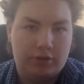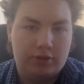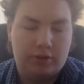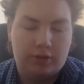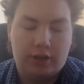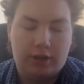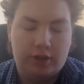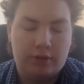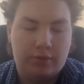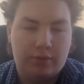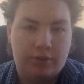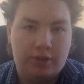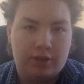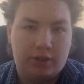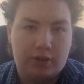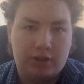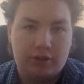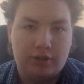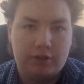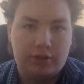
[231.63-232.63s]
I don't
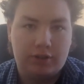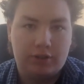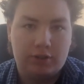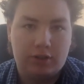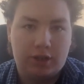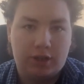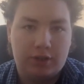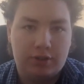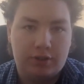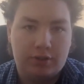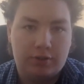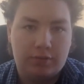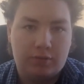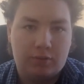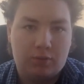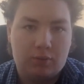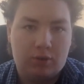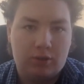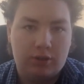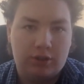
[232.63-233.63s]
think that's an indication of
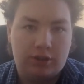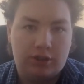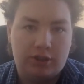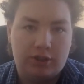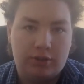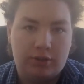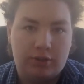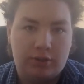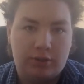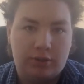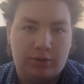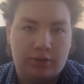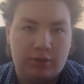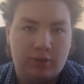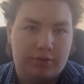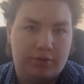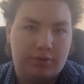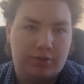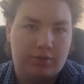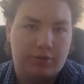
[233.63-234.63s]
quality, though.
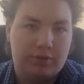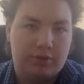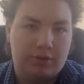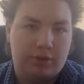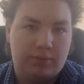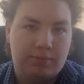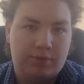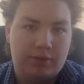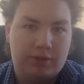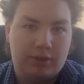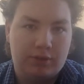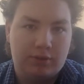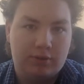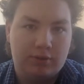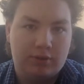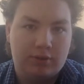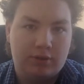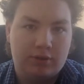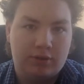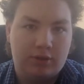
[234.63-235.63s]
Some
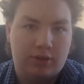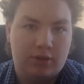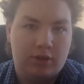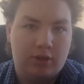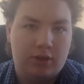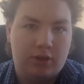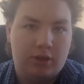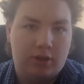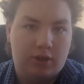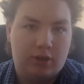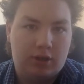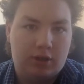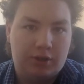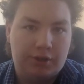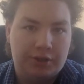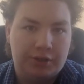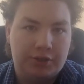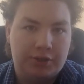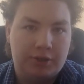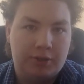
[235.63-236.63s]
videos are
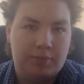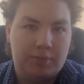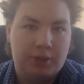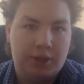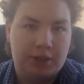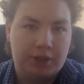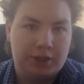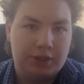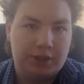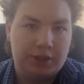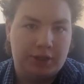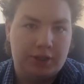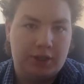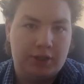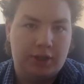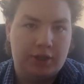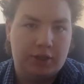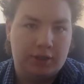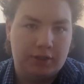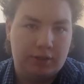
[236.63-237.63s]
easier to make
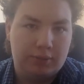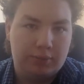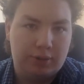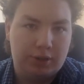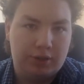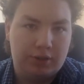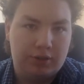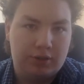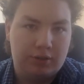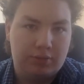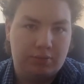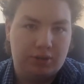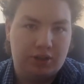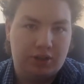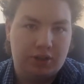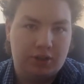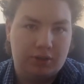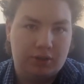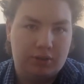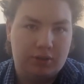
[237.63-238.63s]
and are better than
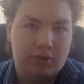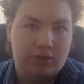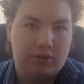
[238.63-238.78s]
mine.